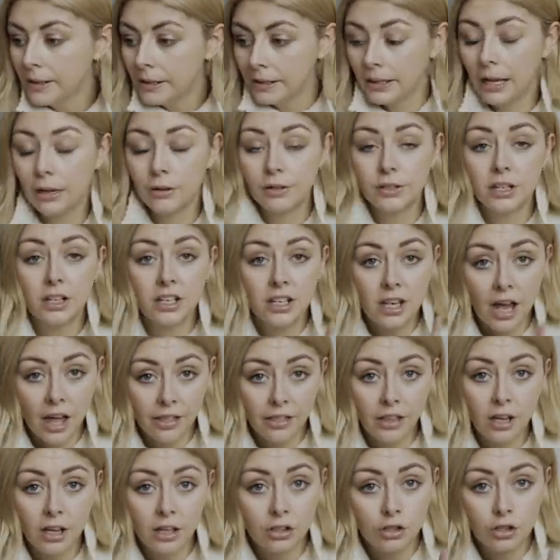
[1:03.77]
Now there's
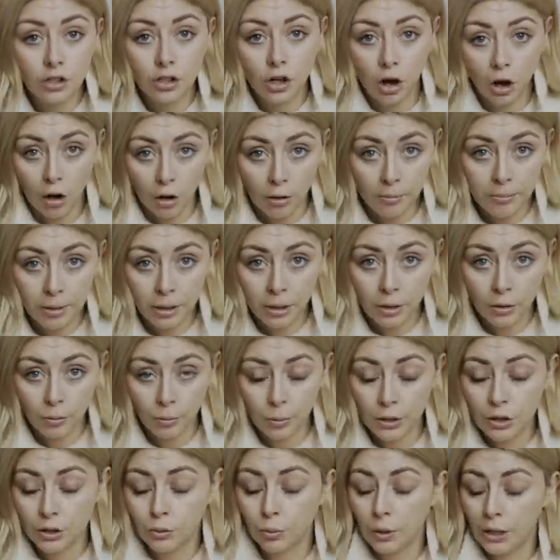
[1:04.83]
another job
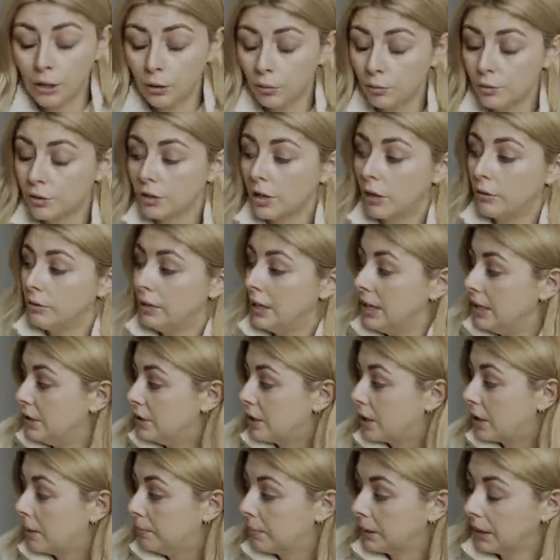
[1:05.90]
which we also need
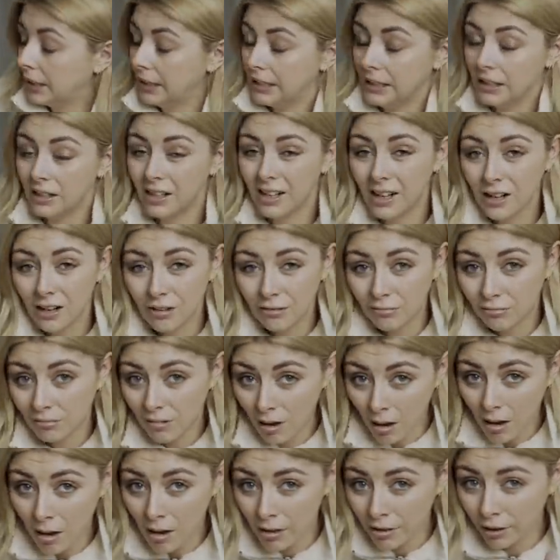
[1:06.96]
to complete
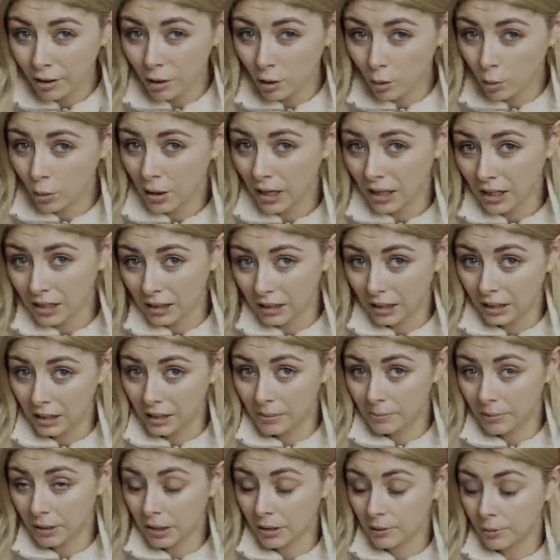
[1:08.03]
rather
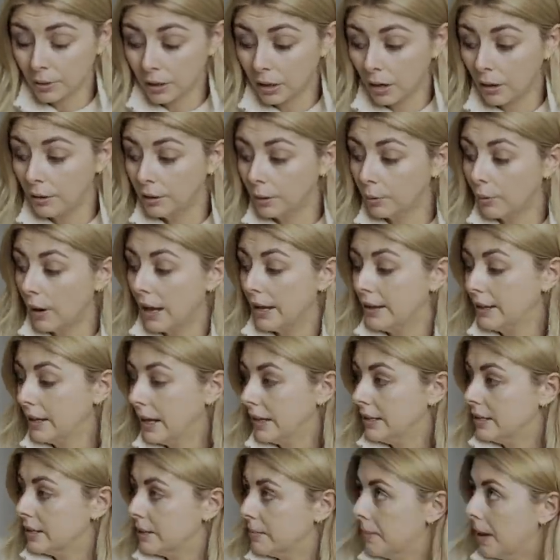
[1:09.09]
quickly because we're going away at the
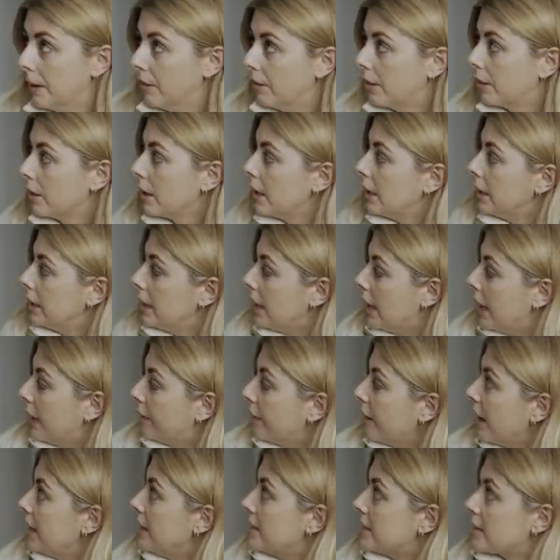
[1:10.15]
end of the month,
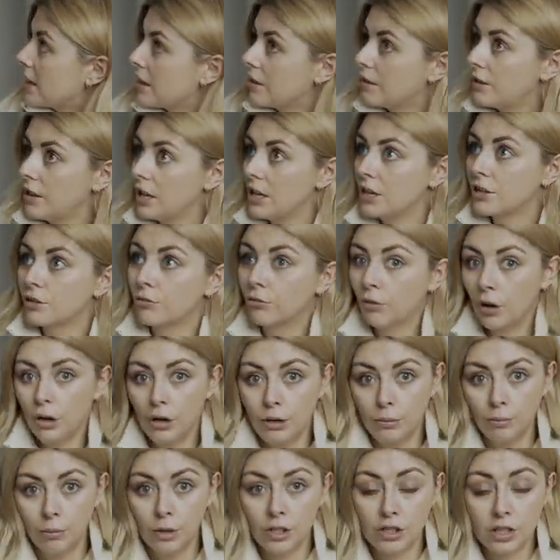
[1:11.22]
and that is this
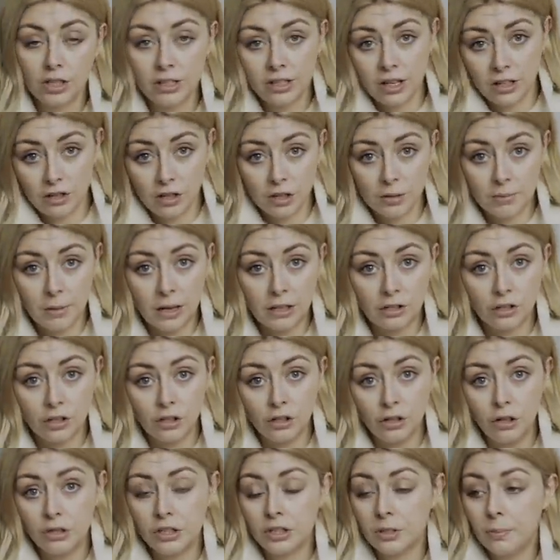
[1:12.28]
room, which as I just
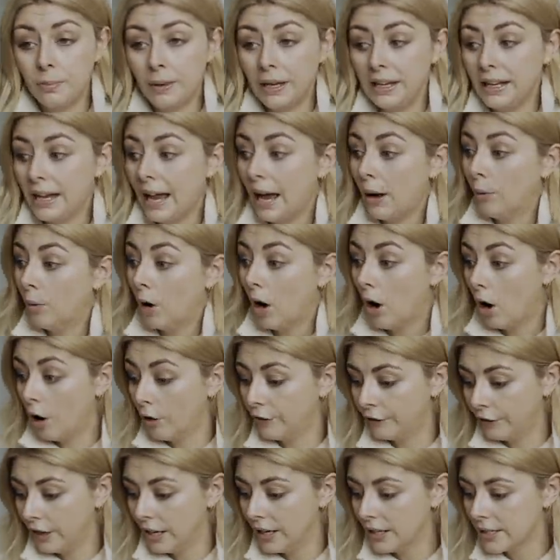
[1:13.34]
mentioned used to be our
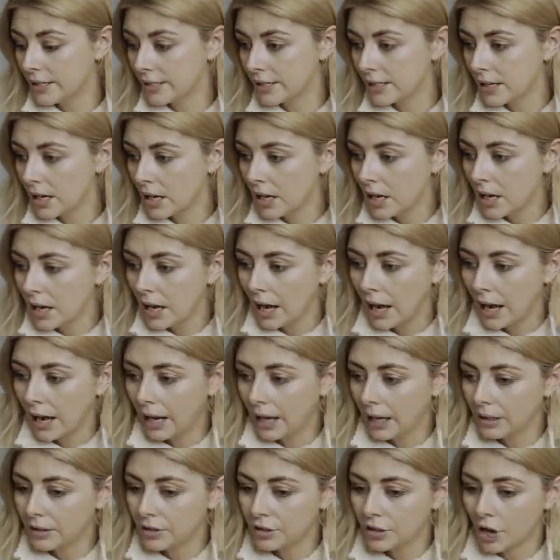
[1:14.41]
office.
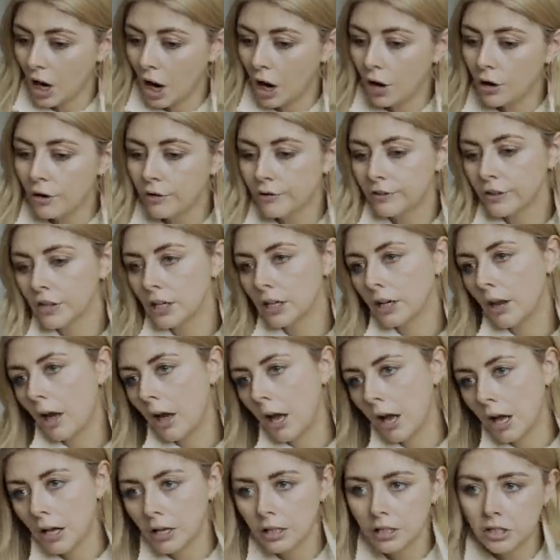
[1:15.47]
And over the
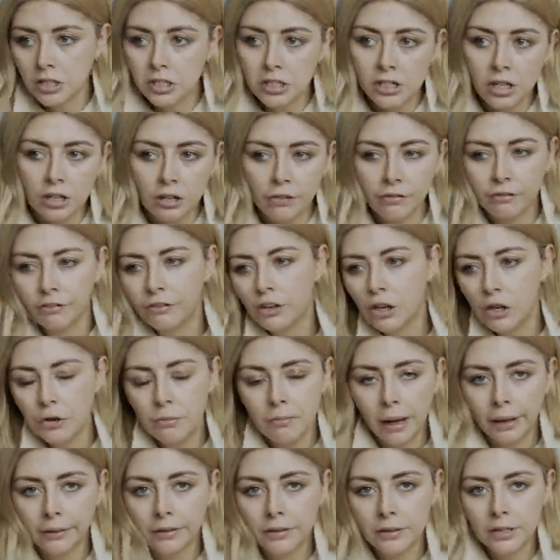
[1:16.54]
last few
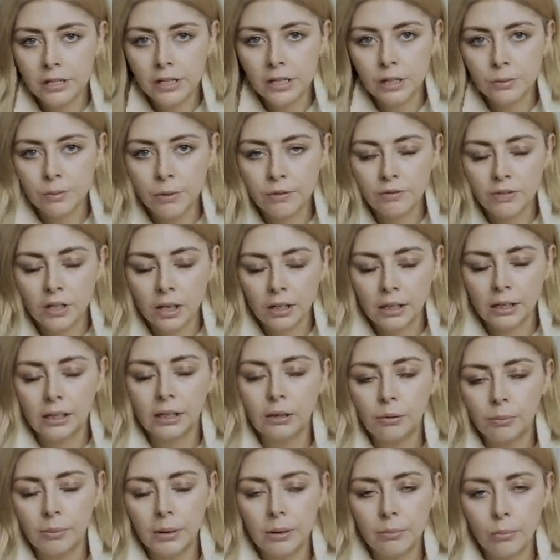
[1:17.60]
months, as we've done a
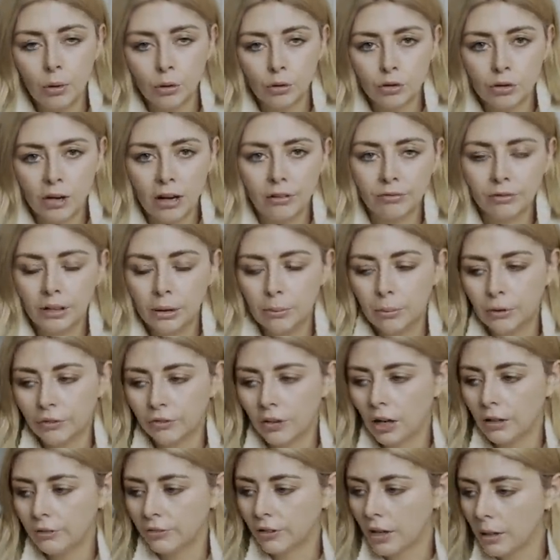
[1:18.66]
little bit more traveling, we've
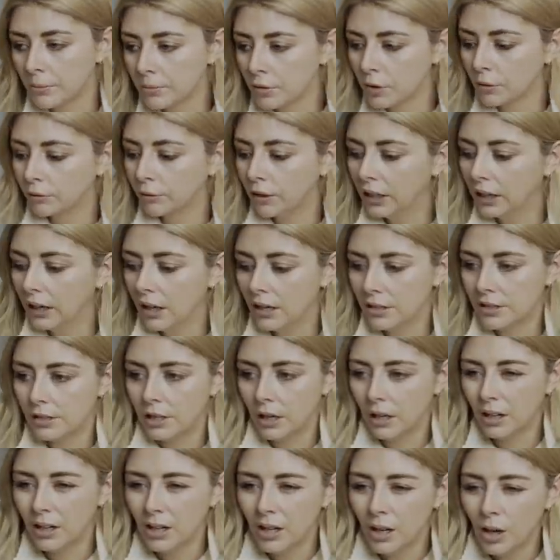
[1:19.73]
kind of come to realize
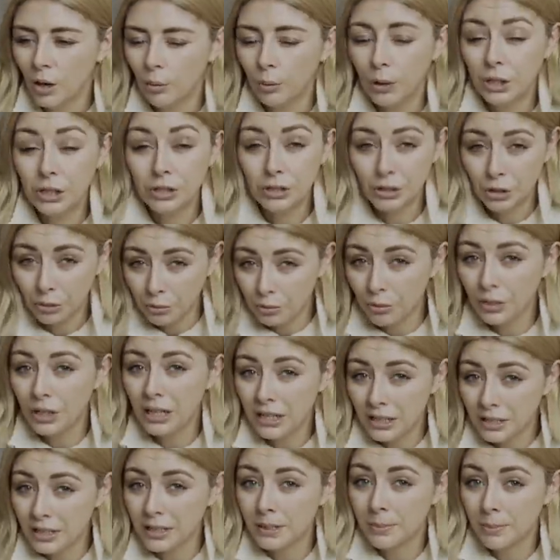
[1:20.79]
that we do
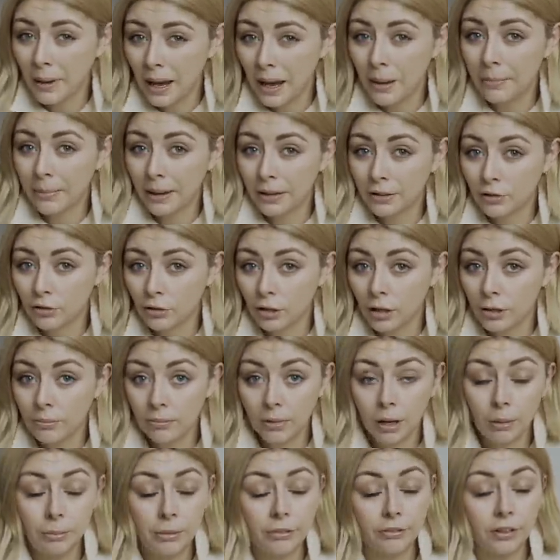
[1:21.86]
need a spare bedroom,
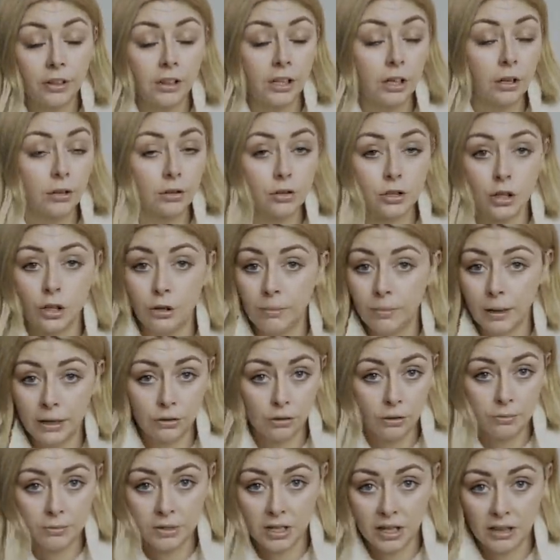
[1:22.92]
and we've only got two
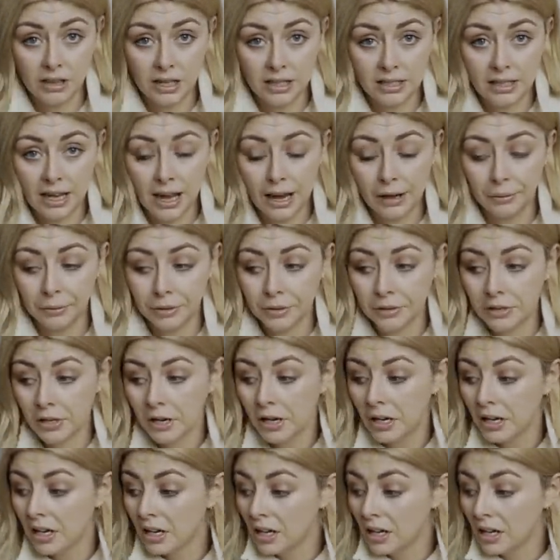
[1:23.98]
bedrooms in this house.